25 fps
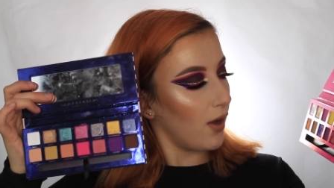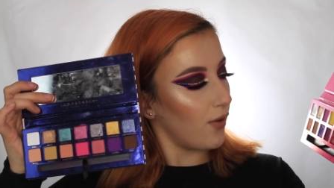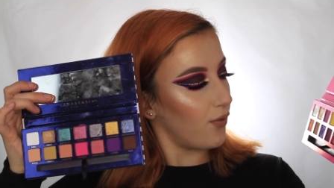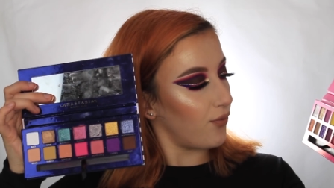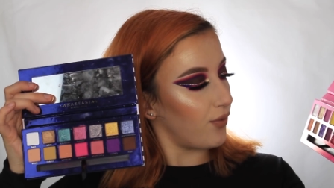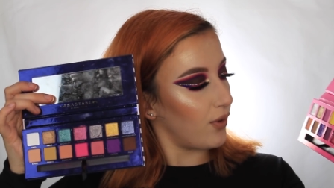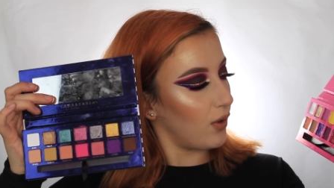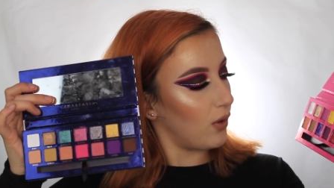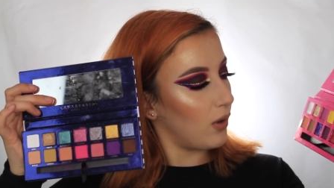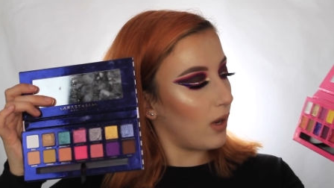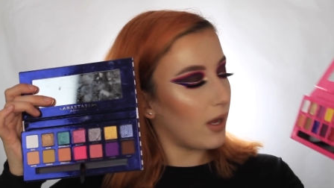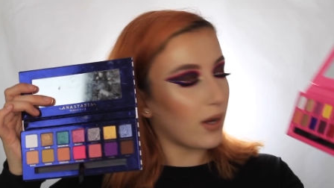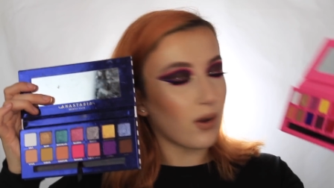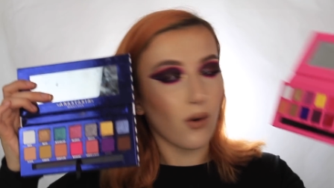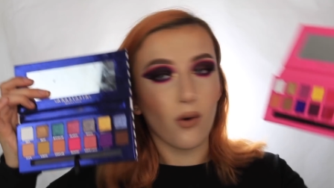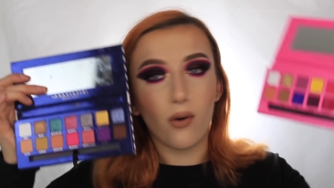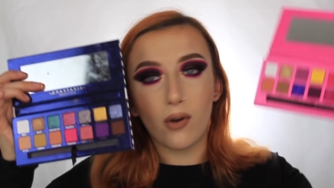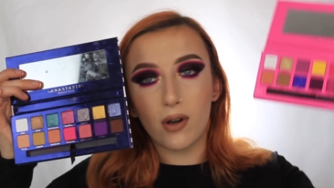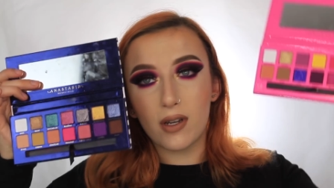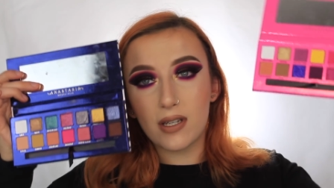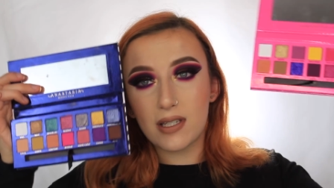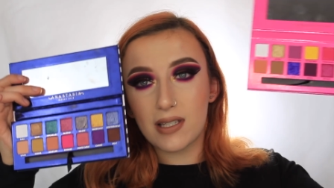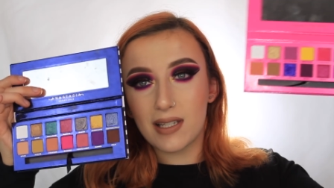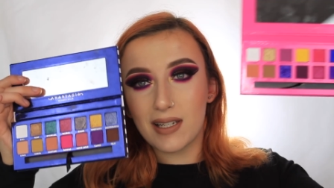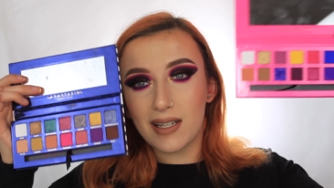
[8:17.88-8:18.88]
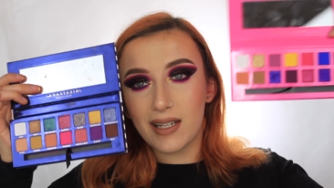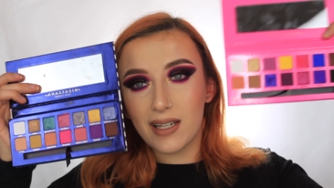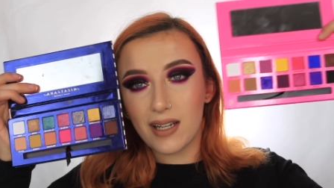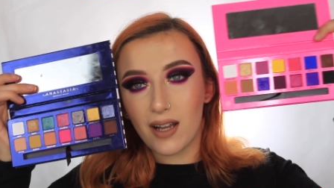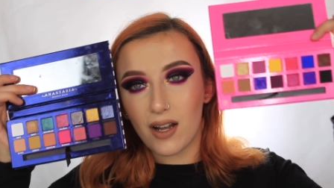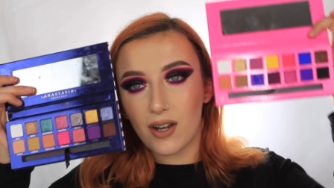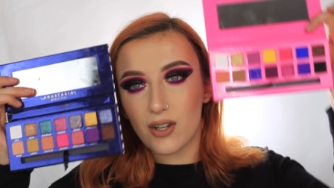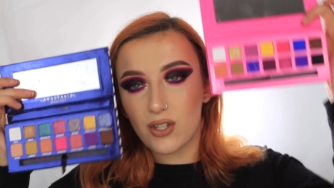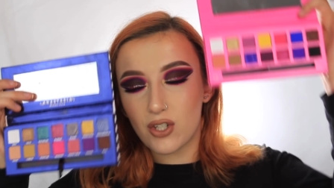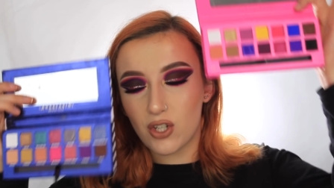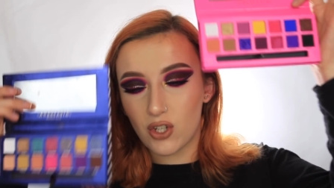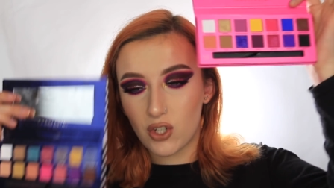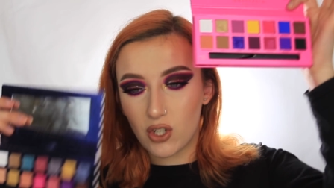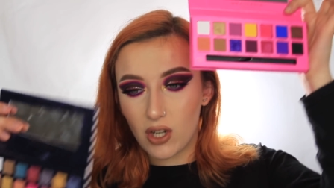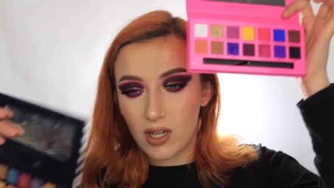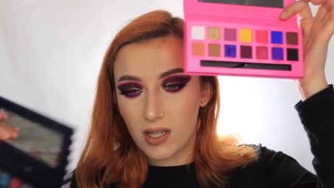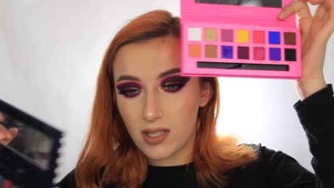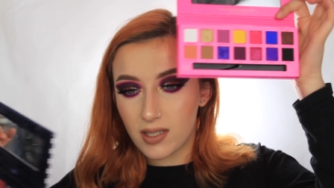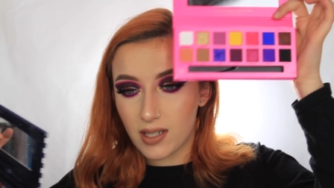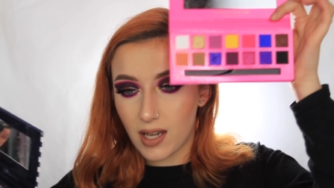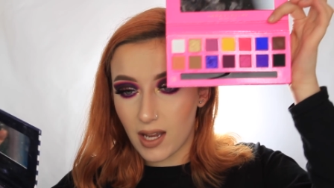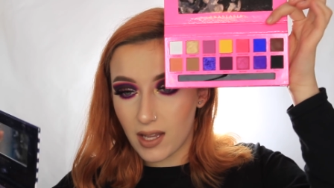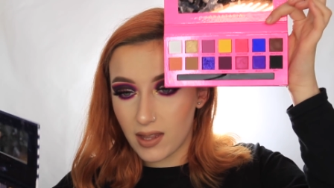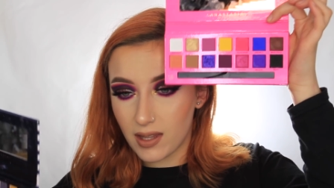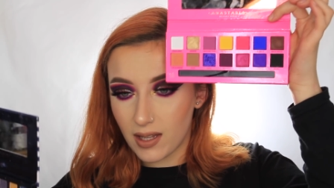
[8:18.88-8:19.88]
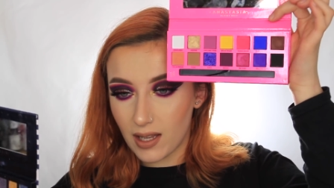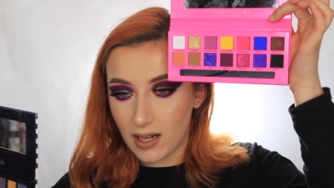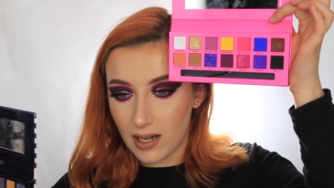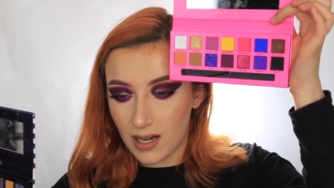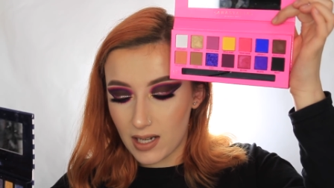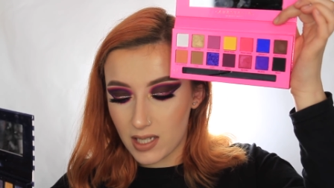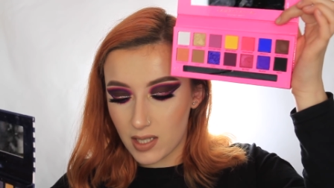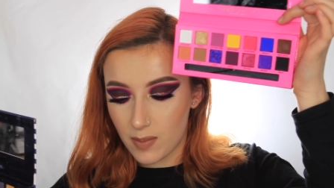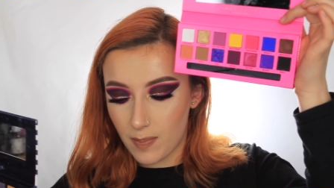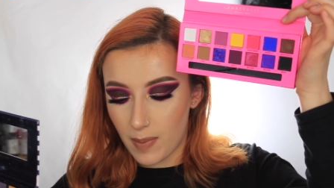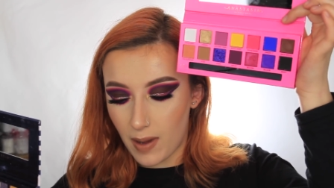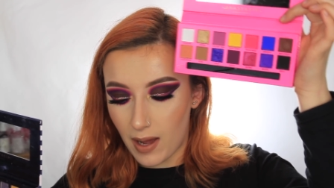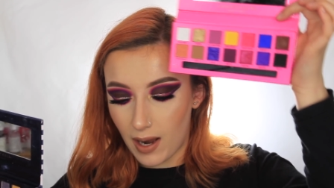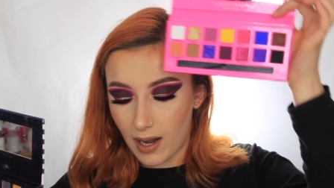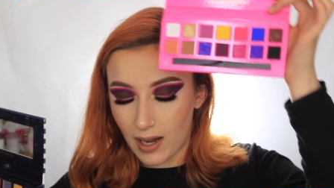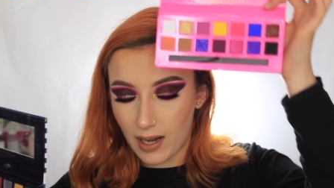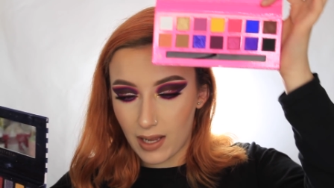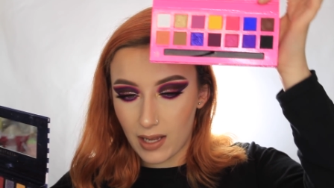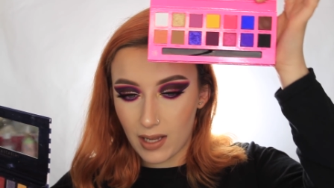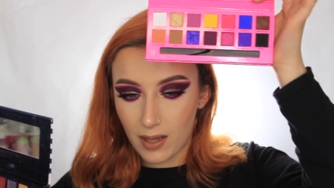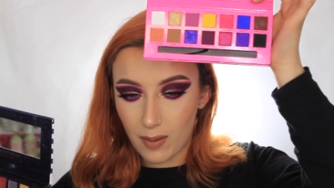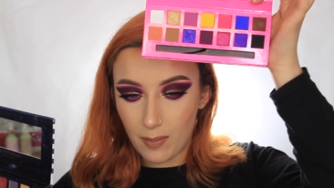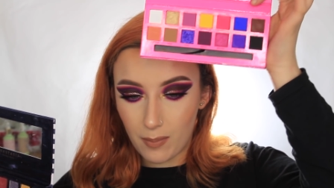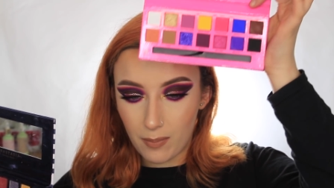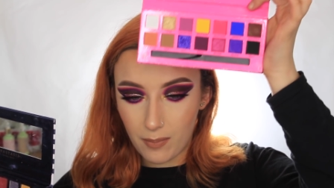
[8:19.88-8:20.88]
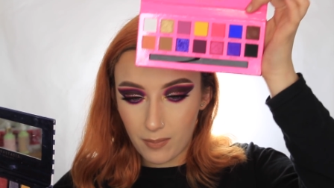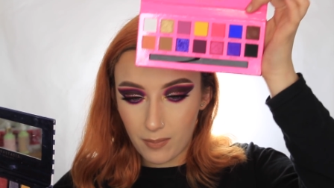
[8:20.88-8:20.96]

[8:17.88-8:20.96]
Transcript: I feel like honestly I'd suggest getting the Alyssa palette